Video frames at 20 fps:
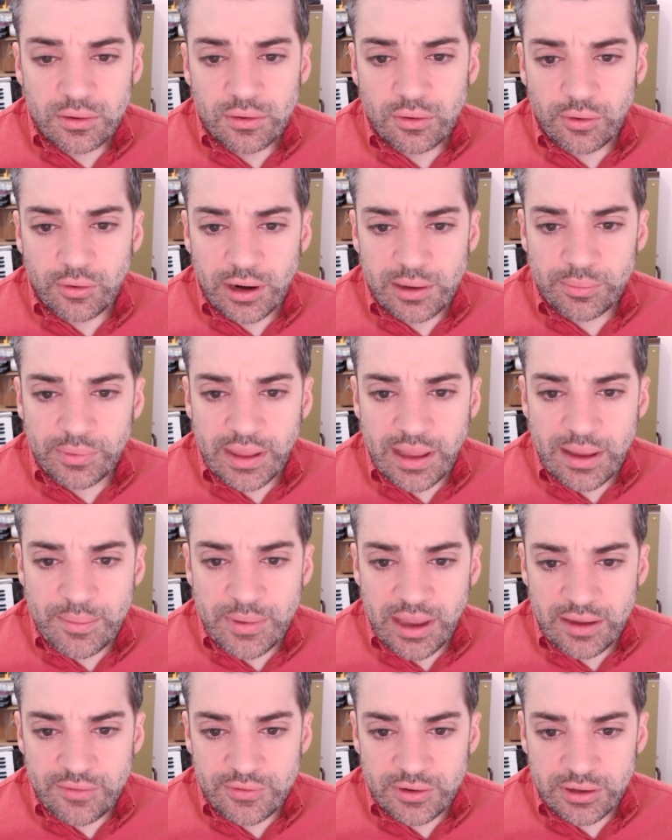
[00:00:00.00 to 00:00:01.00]
Crime
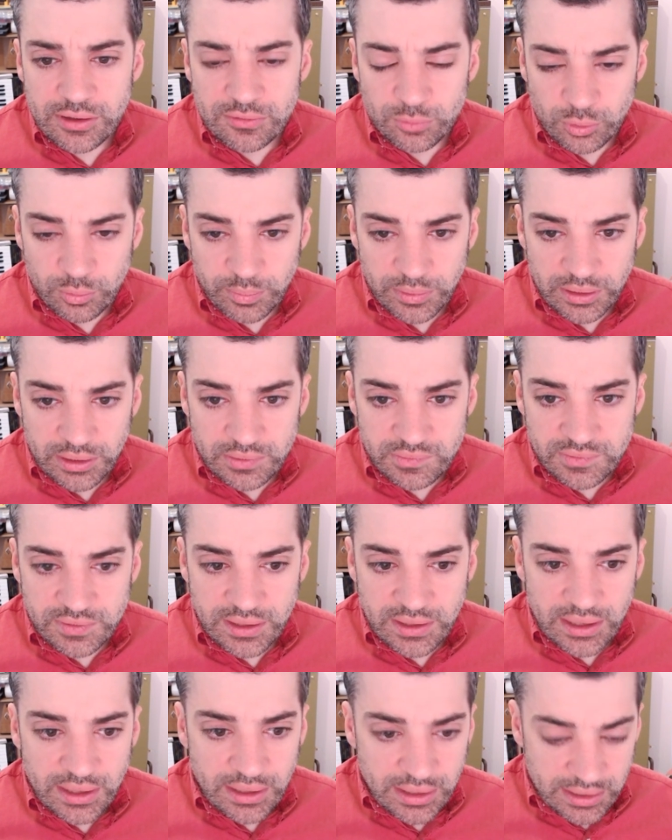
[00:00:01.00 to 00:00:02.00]
lab evidence would be
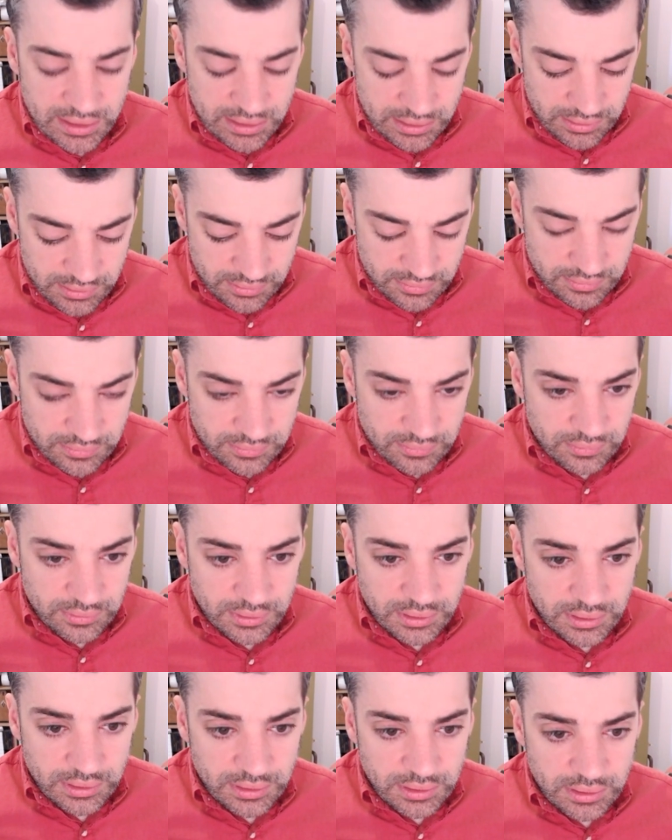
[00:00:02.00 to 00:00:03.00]
D N A,
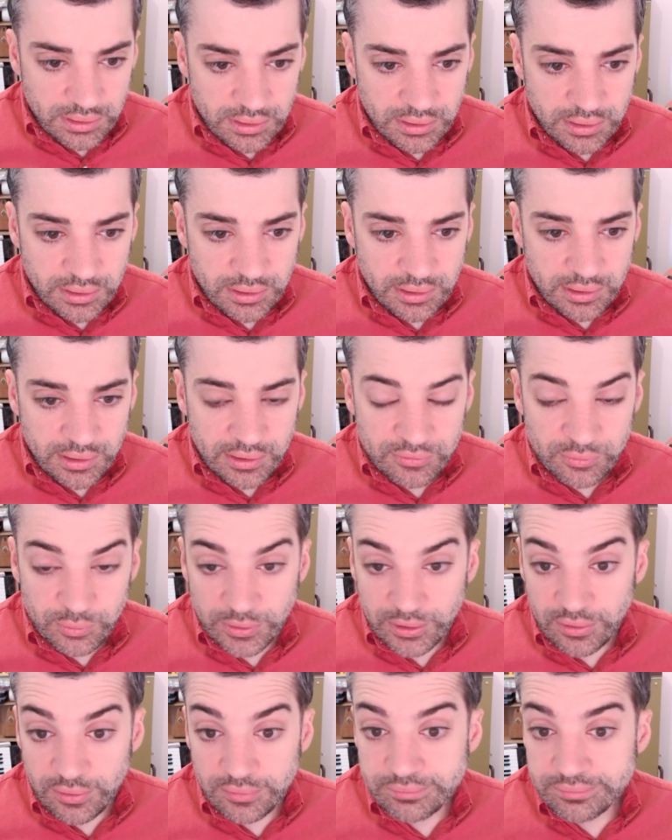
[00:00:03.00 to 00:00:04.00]
uh, as
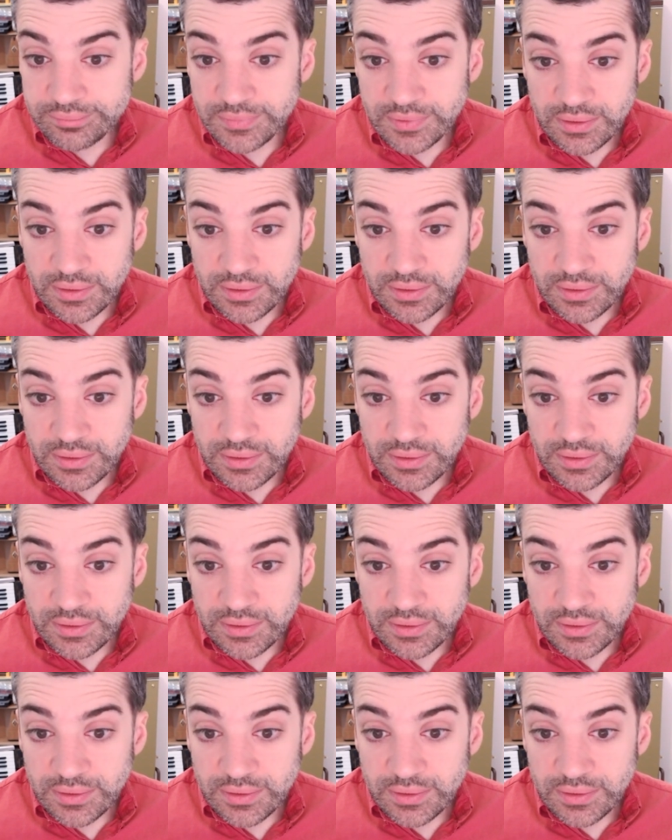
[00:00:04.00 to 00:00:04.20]
we all